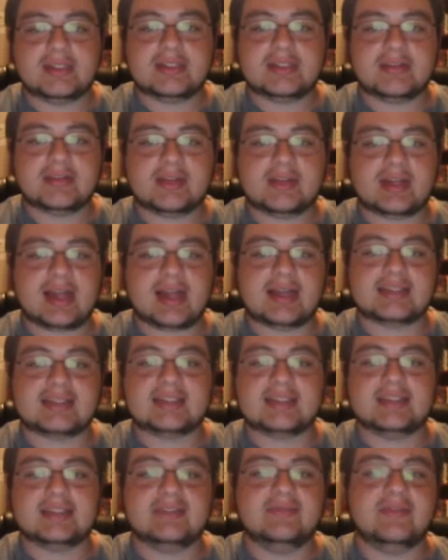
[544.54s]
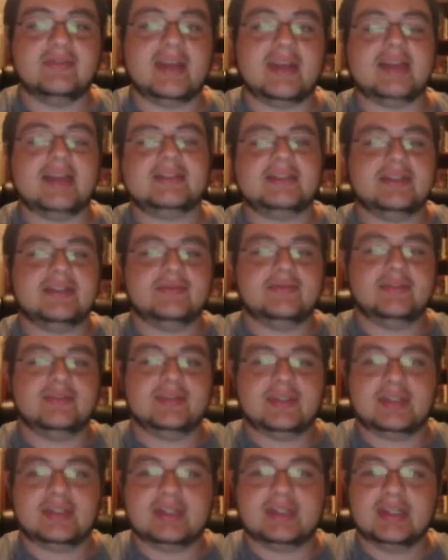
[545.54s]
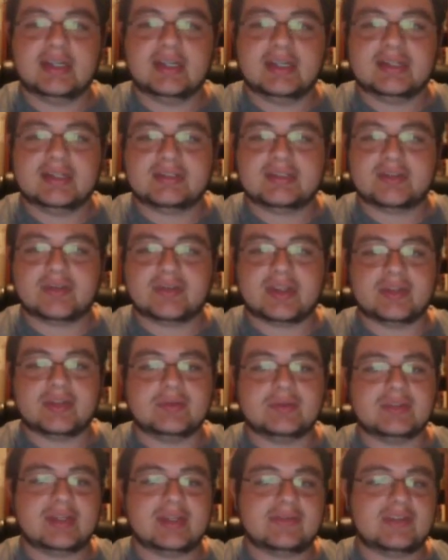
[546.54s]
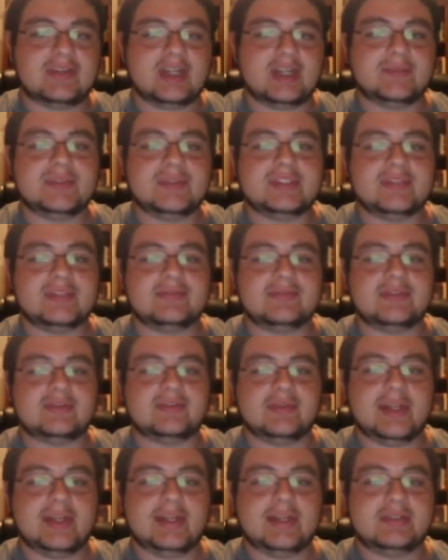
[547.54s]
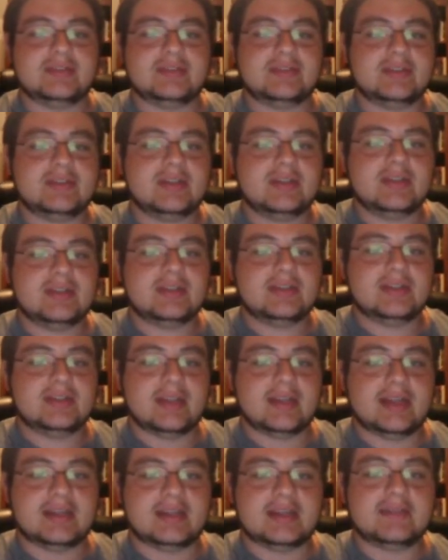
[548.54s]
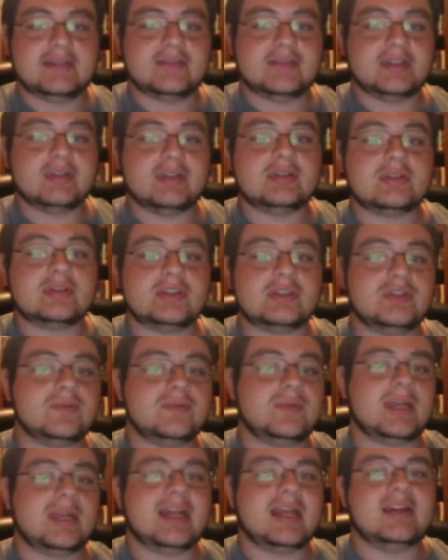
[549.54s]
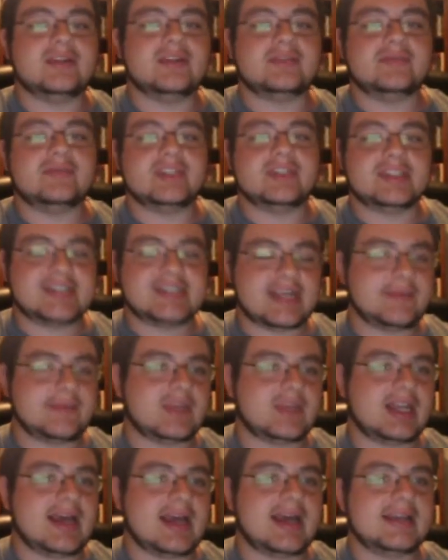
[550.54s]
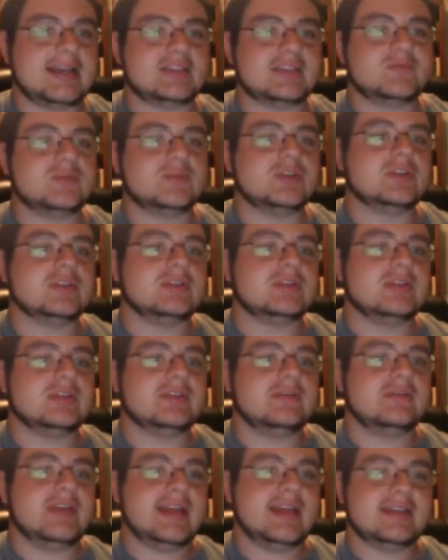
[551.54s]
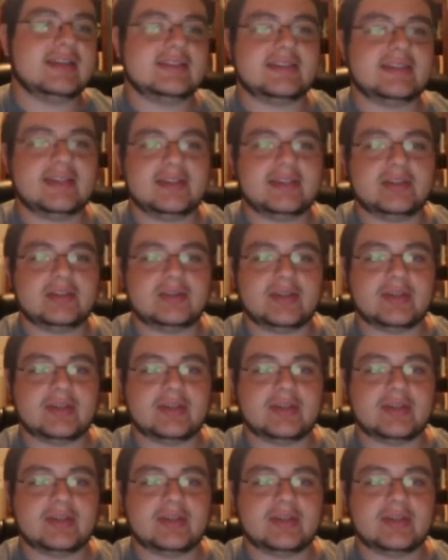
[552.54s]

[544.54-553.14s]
each of the classes advance differently, so that you level up at different rates, and even 2 players of the same class will advance at,